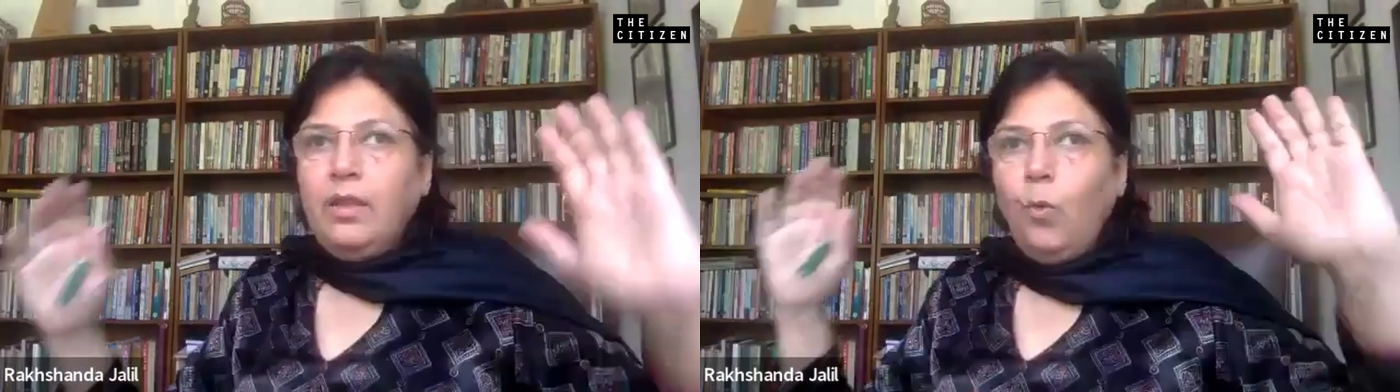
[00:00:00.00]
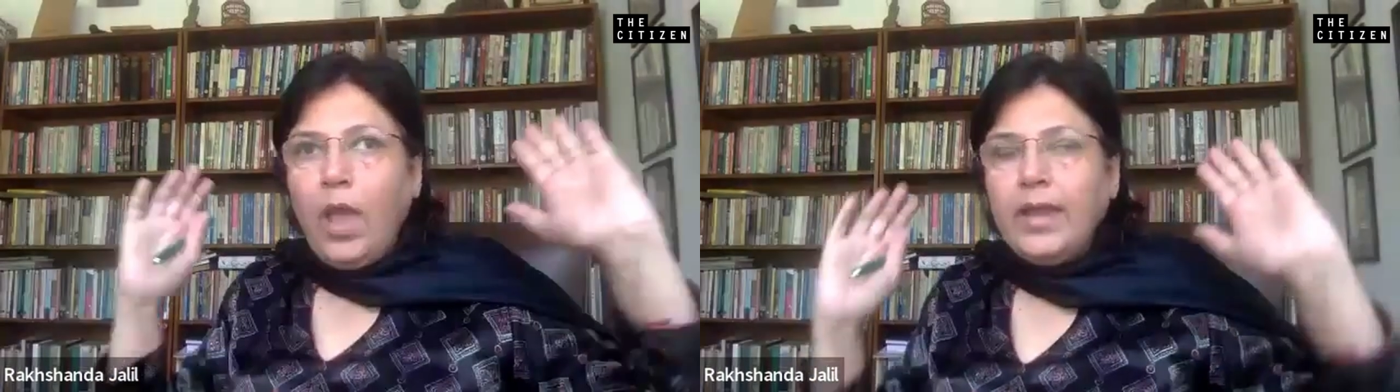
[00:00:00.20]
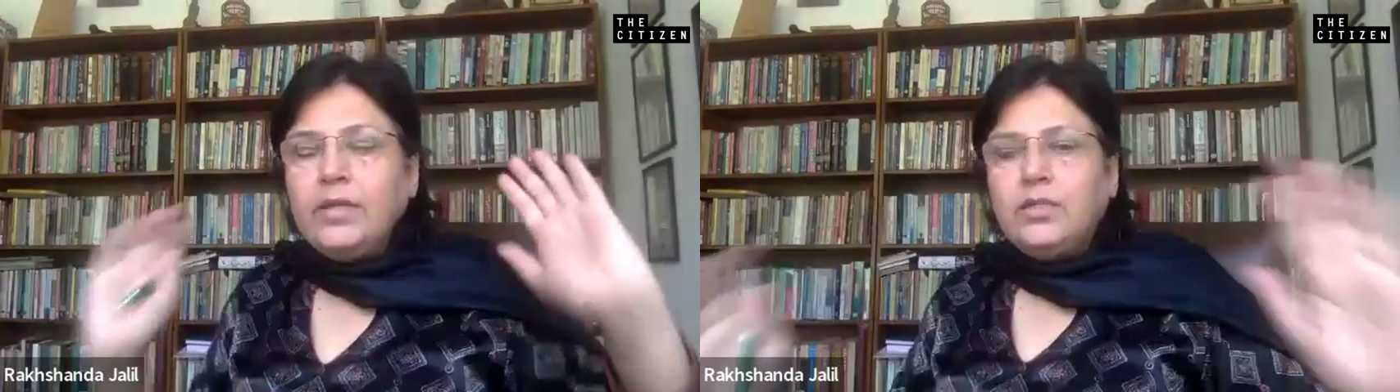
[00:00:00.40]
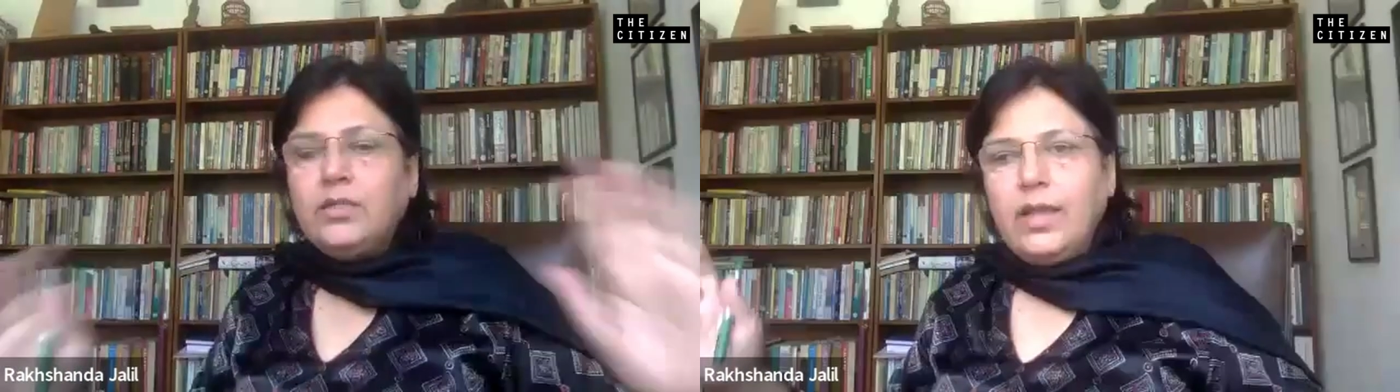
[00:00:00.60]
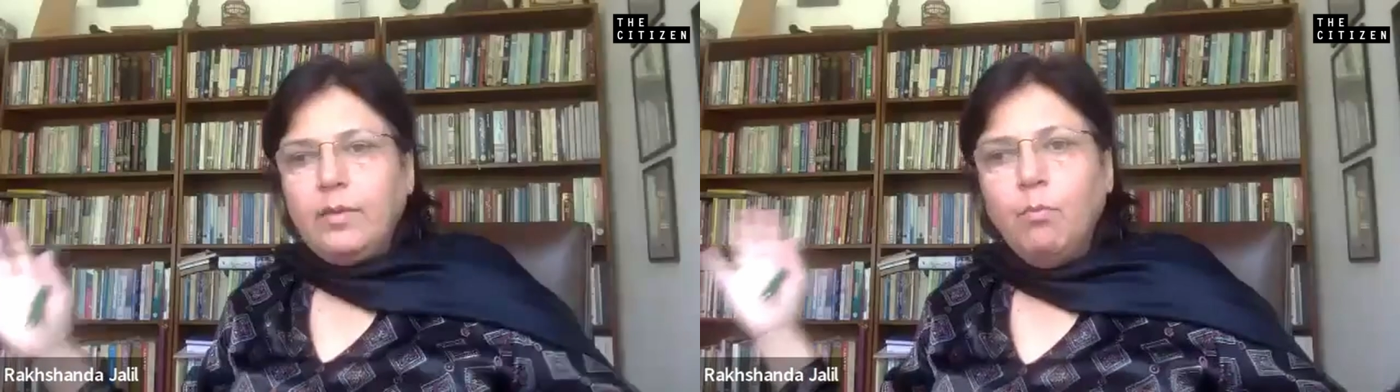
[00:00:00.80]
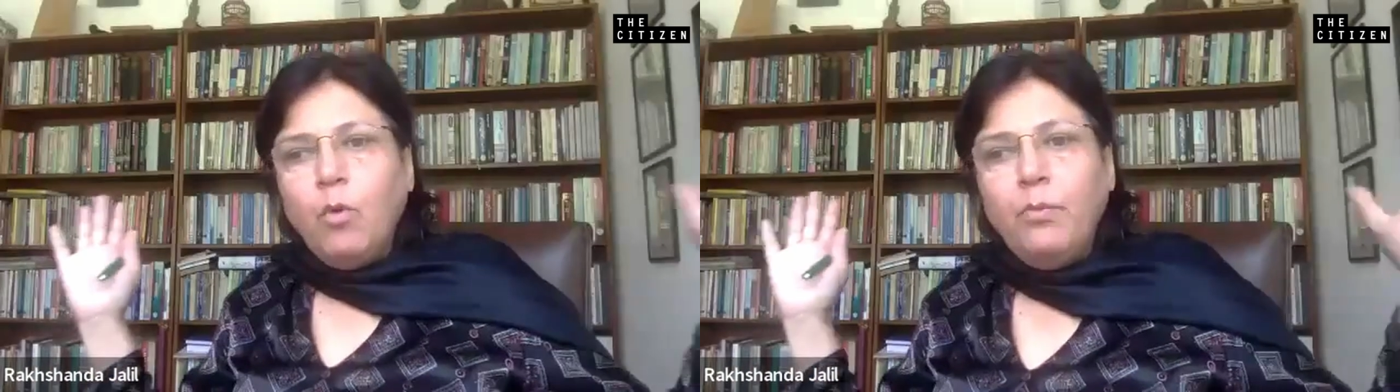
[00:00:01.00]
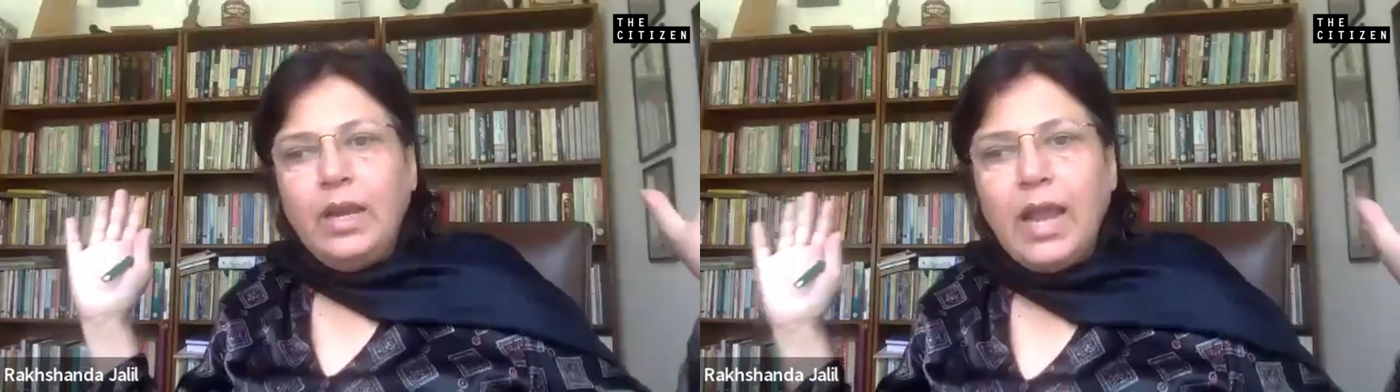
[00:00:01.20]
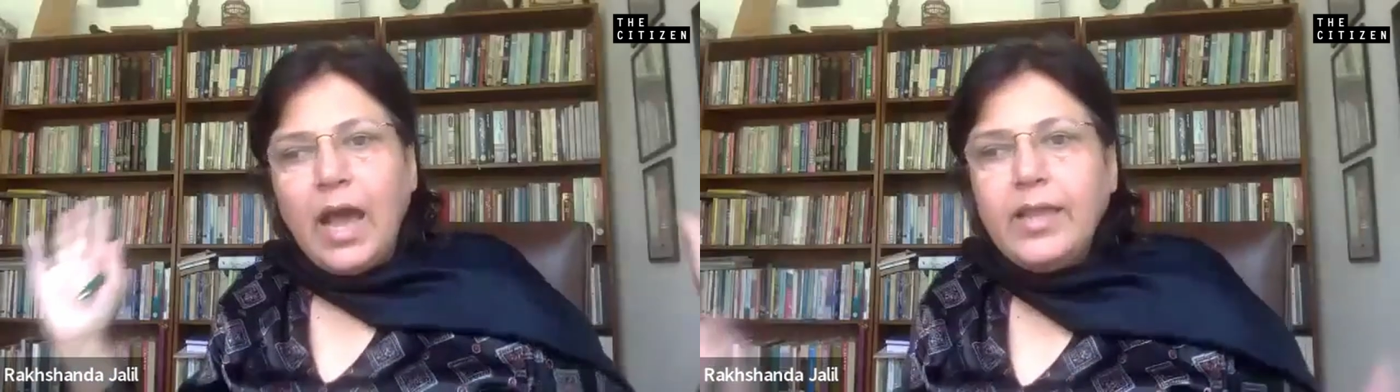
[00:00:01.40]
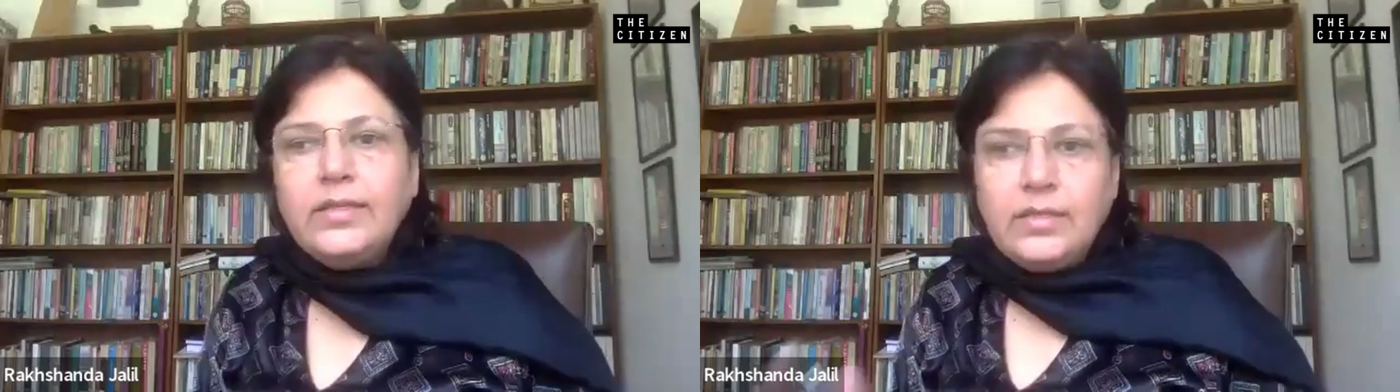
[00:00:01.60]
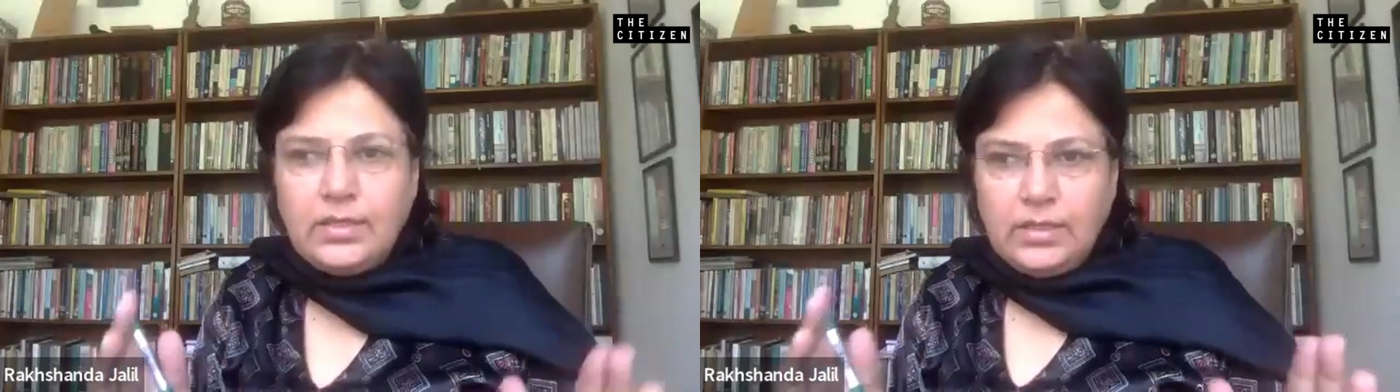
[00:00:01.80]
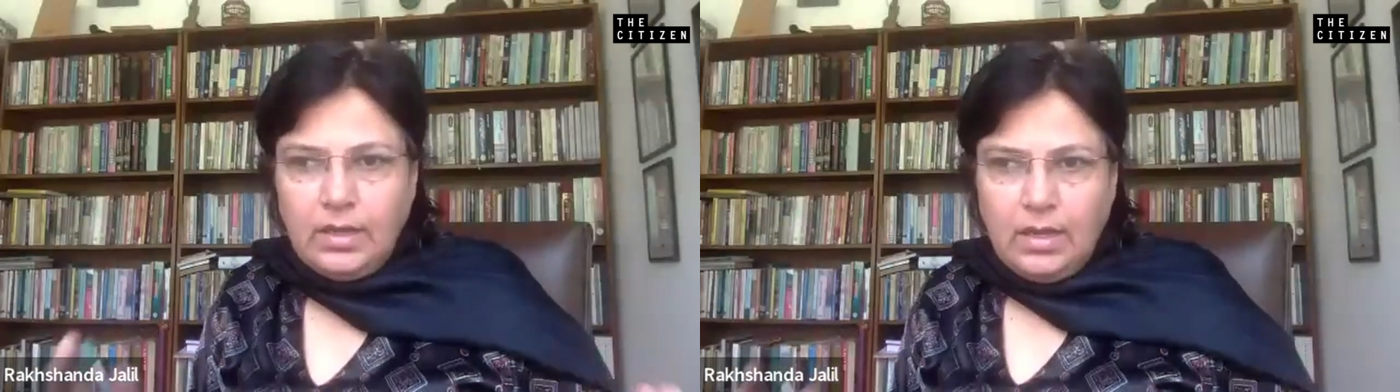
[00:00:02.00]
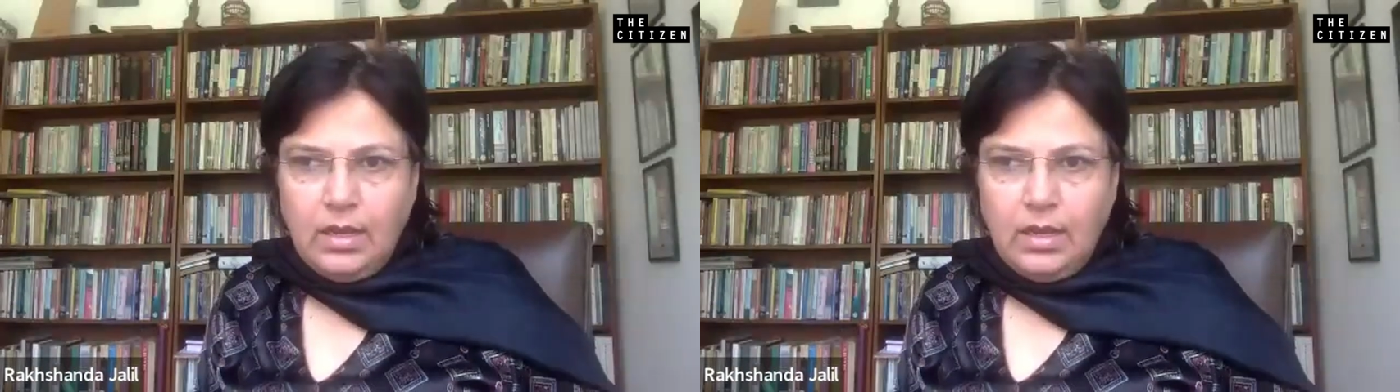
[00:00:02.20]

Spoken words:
event that mobilized